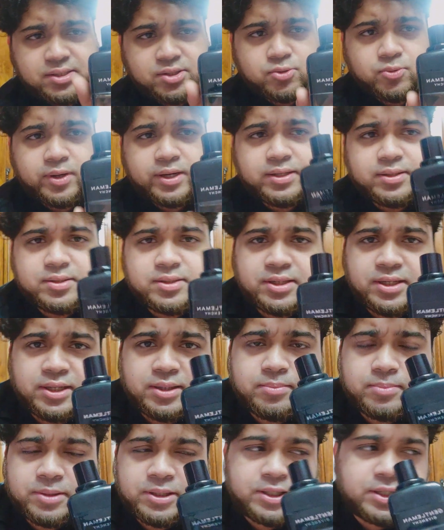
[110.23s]
It's quite
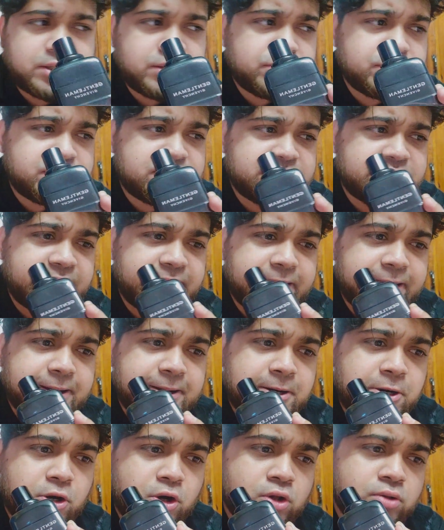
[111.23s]
you could
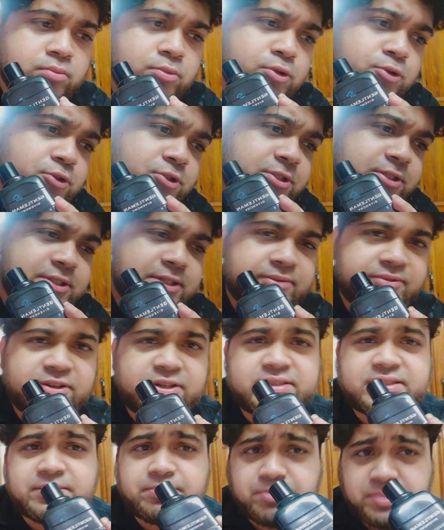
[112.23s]
say almost
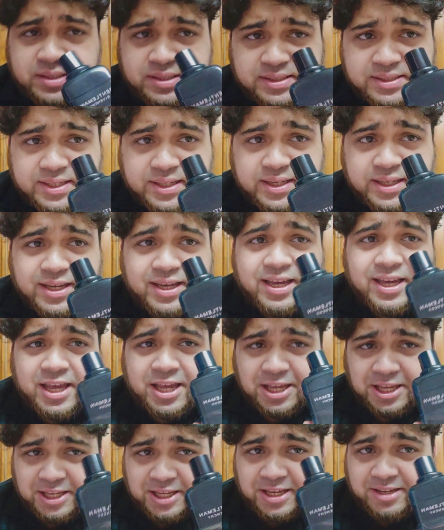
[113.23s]
very simplistic
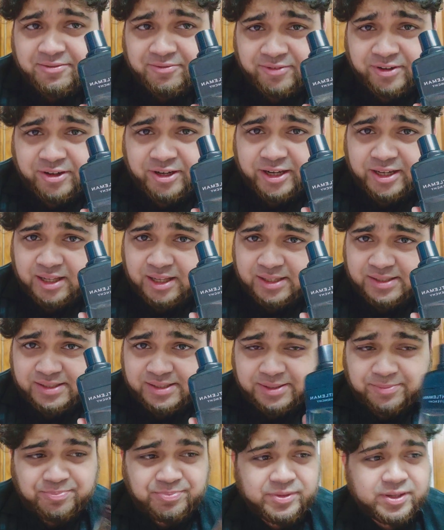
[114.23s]
yet very
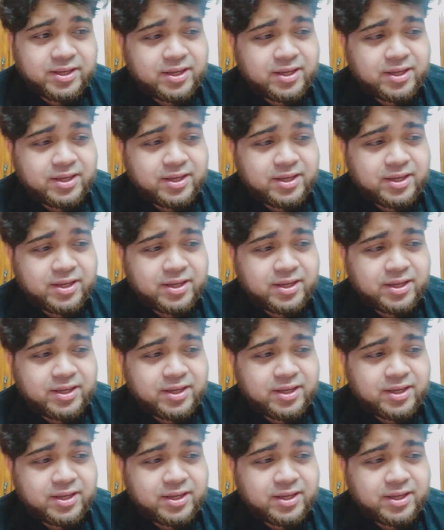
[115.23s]
classy,